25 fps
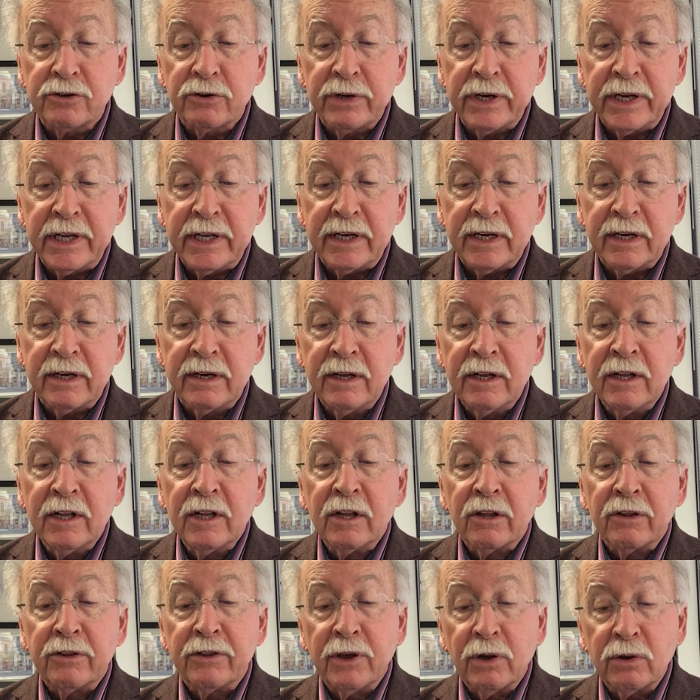are needed,
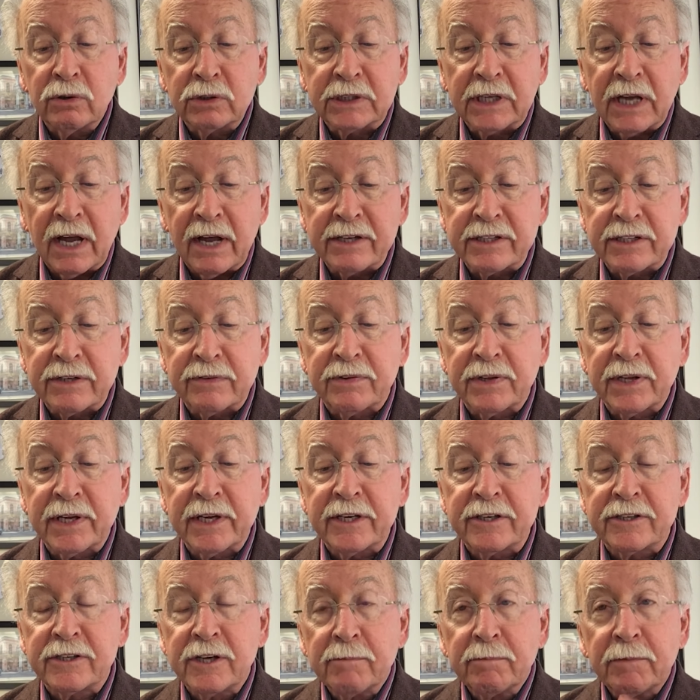those kinds of
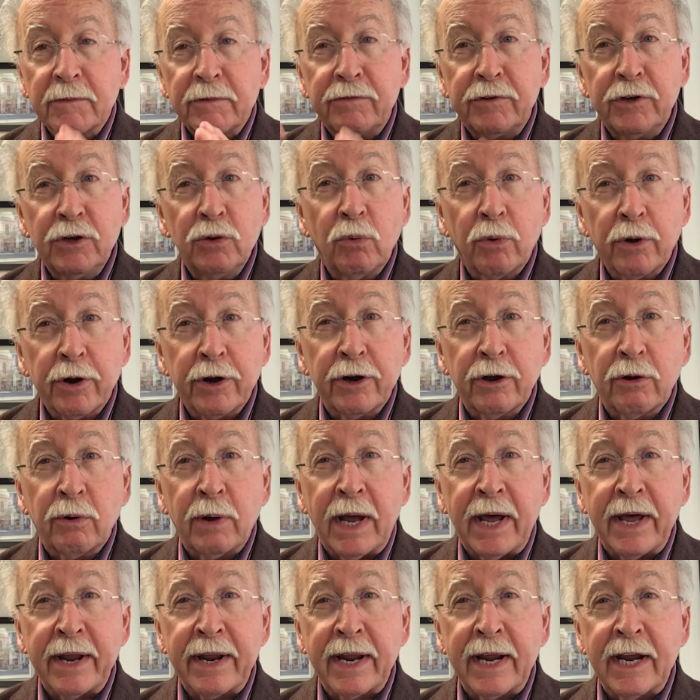things. If you want to know
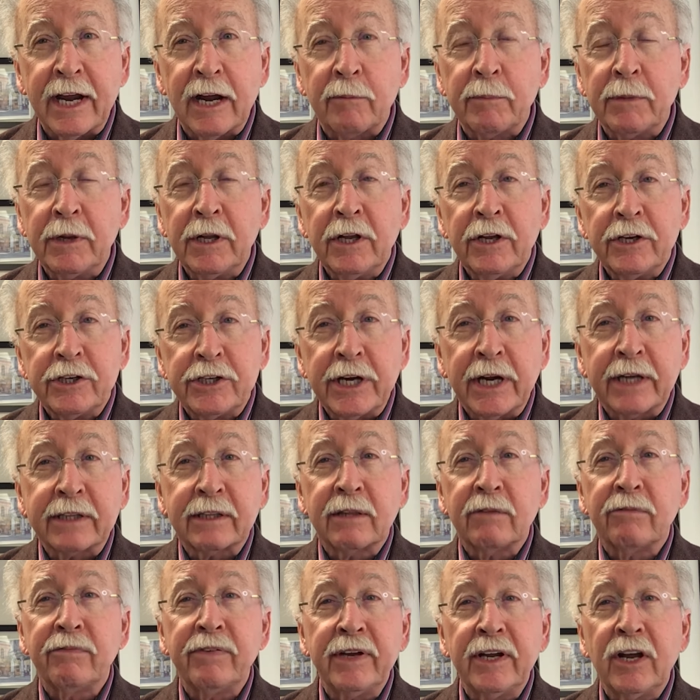how to help, check
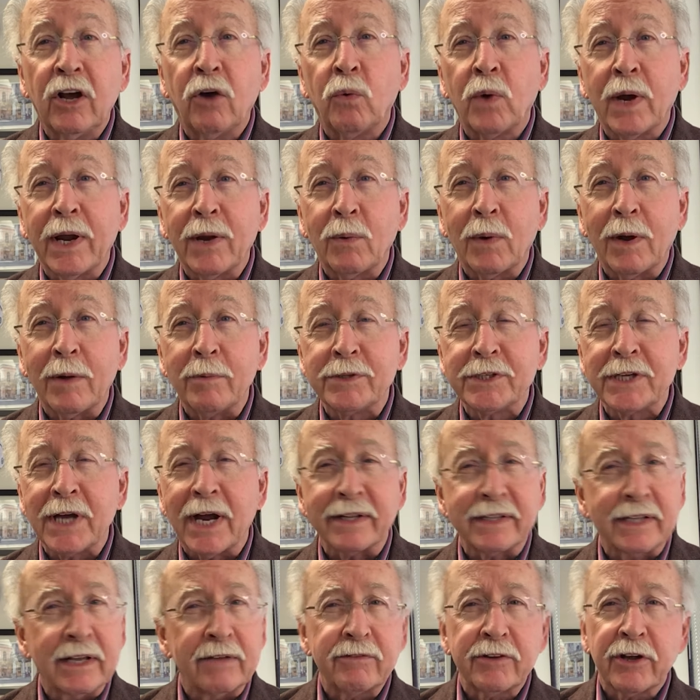the VOA
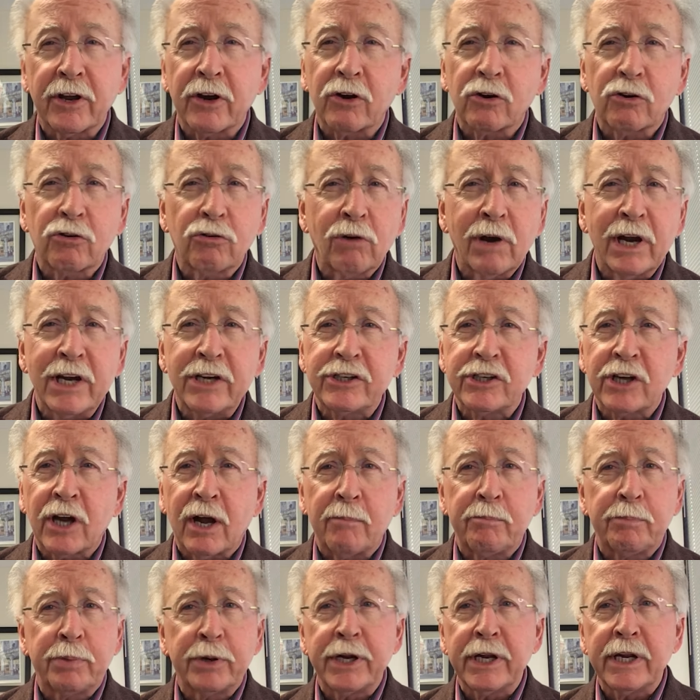website. They've done a great
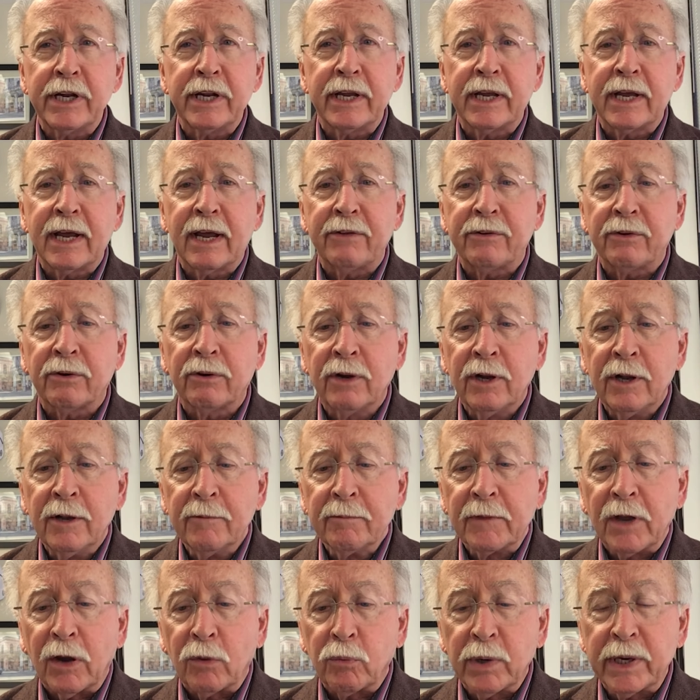job putting together
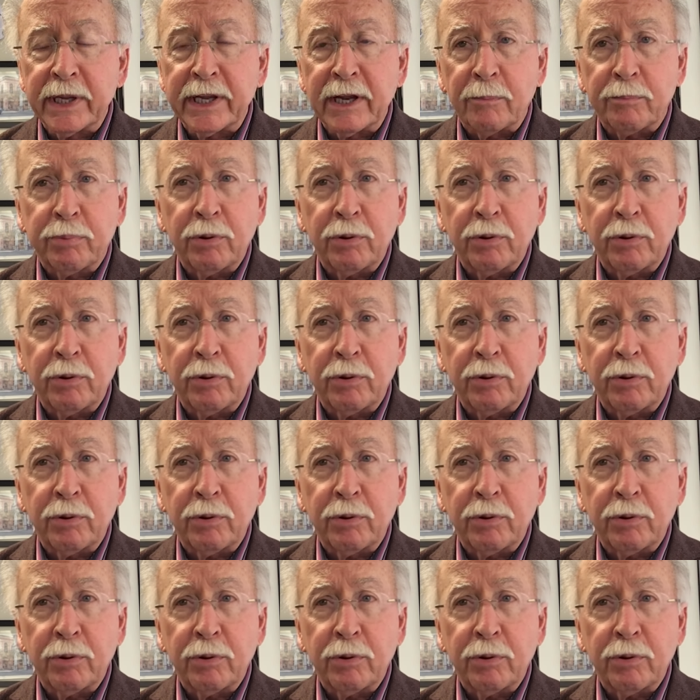a, really a